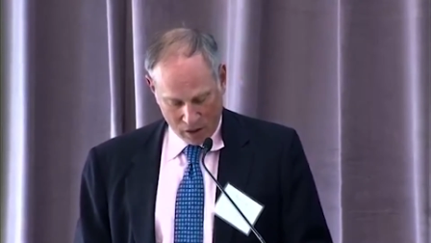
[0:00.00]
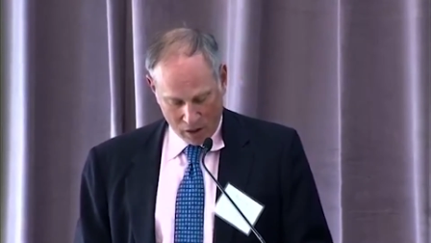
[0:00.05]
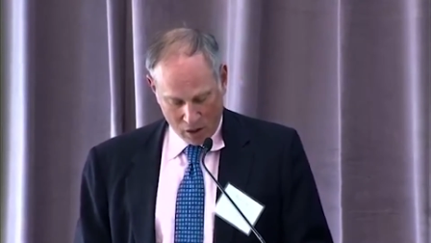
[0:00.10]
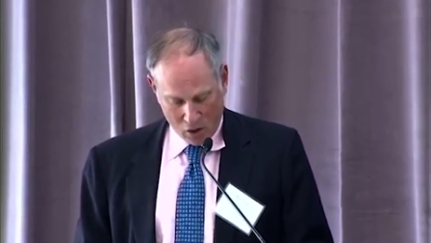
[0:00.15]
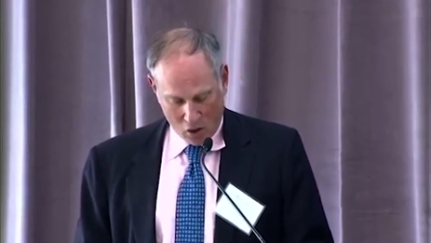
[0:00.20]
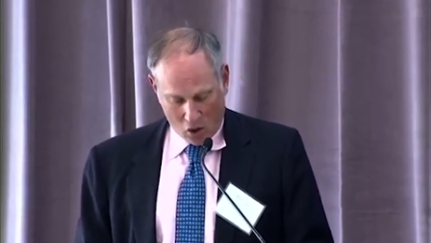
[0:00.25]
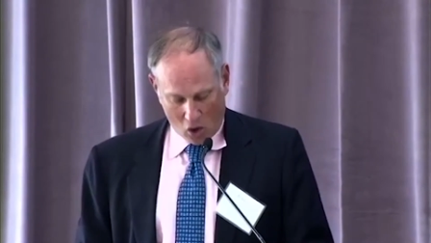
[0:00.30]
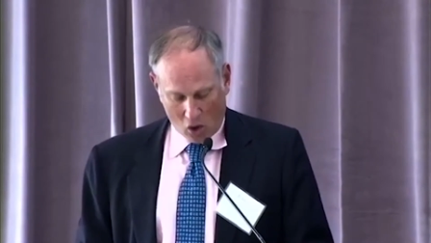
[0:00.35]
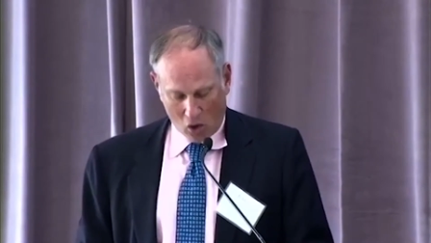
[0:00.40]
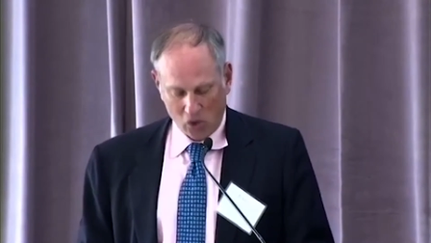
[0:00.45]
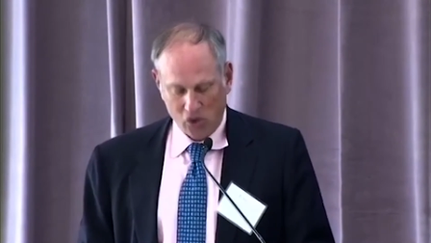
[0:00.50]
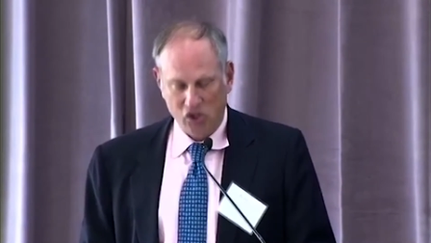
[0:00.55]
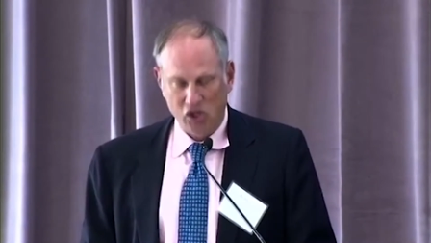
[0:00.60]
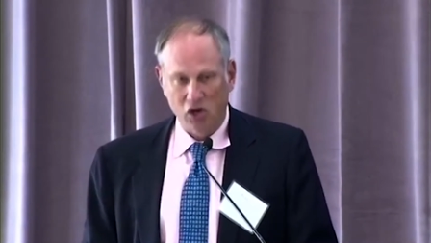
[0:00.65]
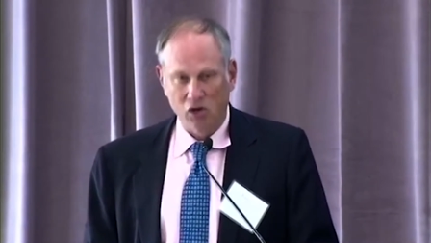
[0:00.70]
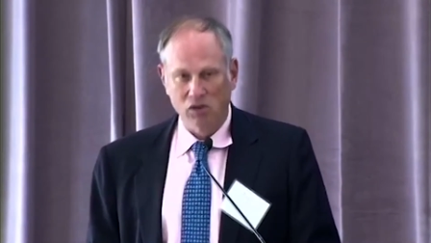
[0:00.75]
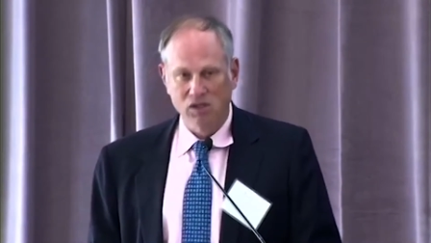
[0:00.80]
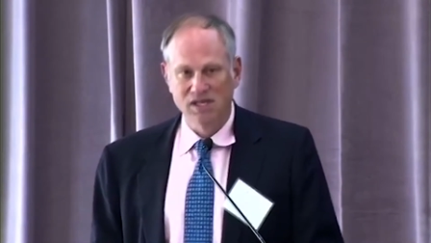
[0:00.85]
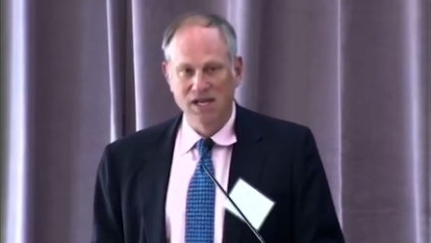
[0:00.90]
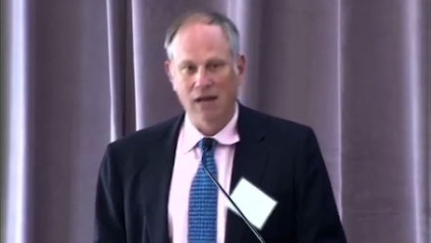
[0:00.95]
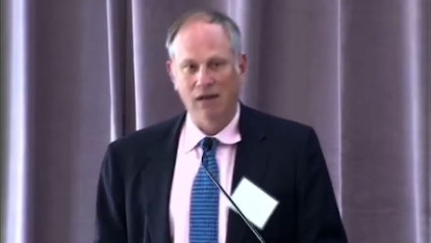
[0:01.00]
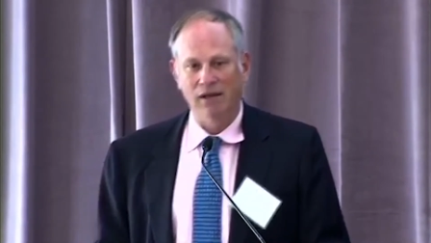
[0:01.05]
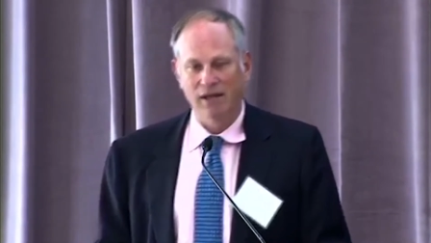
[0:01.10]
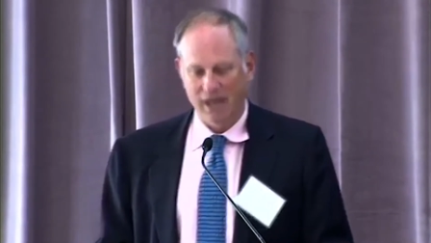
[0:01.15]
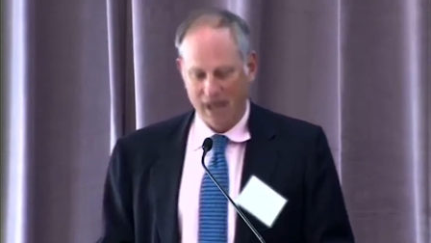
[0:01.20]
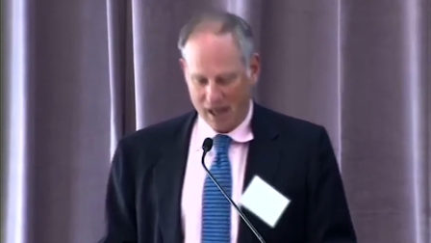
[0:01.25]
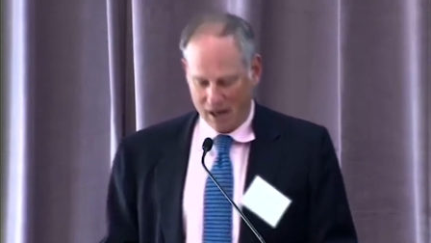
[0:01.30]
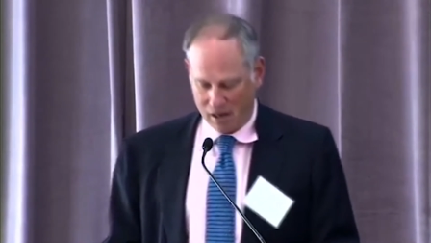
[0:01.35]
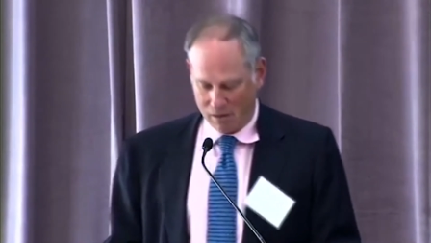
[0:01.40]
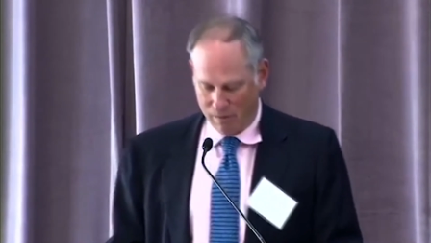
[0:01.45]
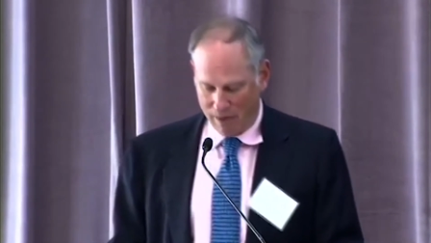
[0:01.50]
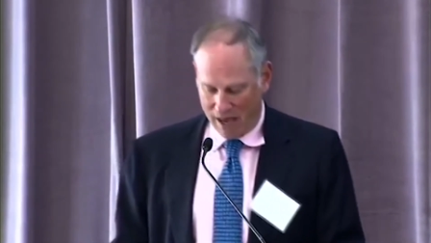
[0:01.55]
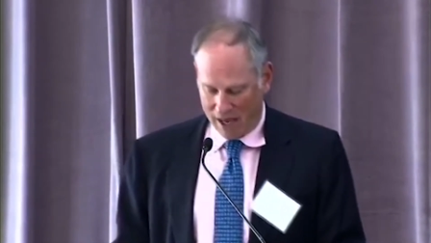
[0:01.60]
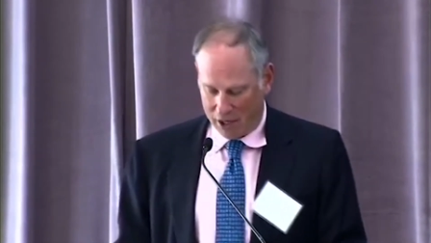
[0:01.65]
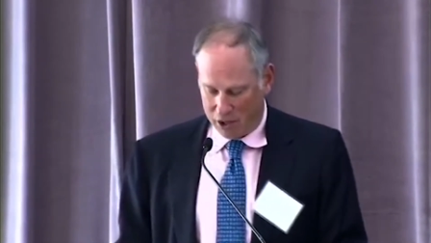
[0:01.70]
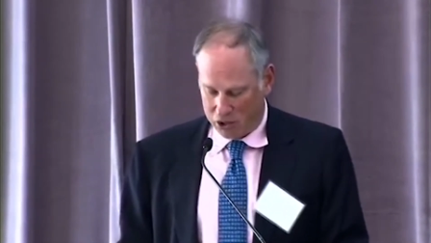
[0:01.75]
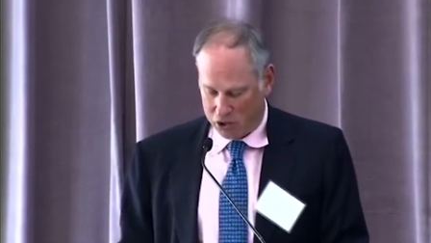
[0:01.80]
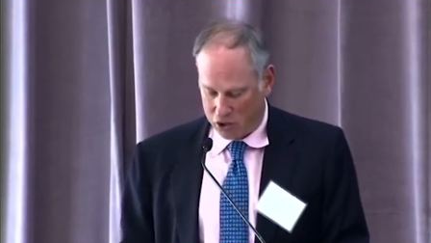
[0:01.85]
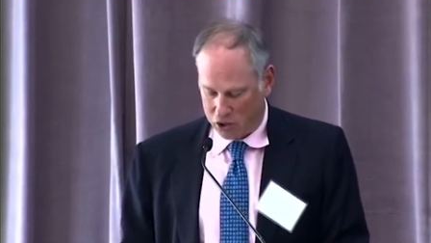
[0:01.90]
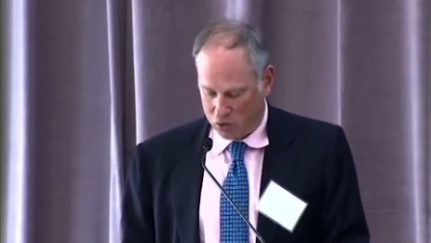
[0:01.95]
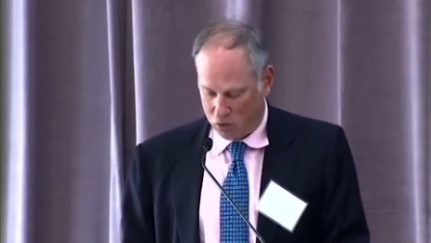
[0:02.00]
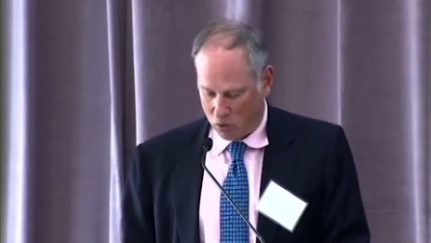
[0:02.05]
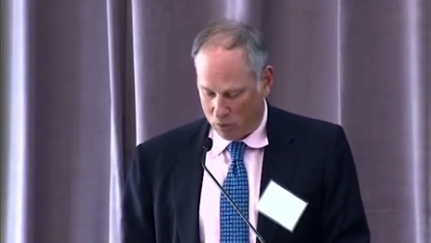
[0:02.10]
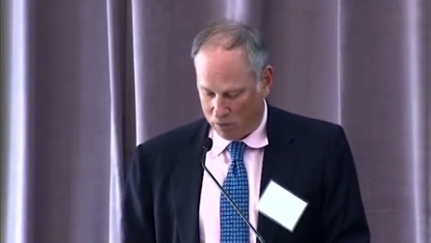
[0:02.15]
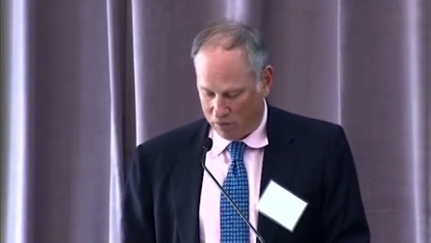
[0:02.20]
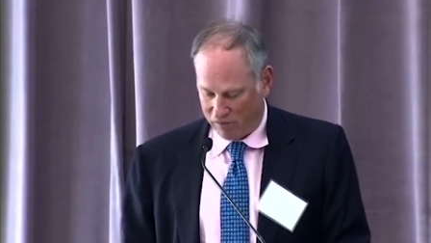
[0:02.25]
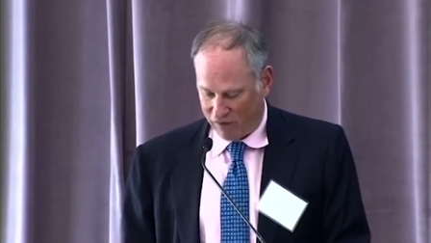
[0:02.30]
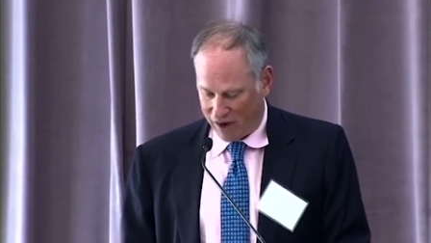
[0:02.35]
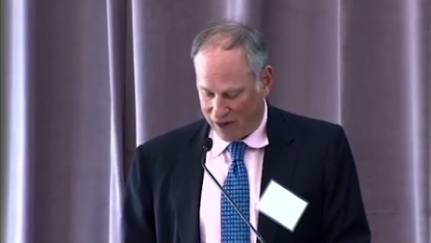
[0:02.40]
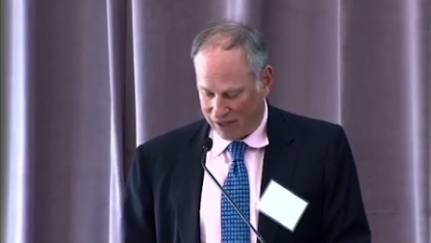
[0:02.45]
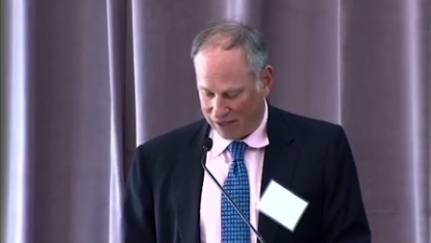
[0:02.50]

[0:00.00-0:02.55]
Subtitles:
Also, delegated managers will provide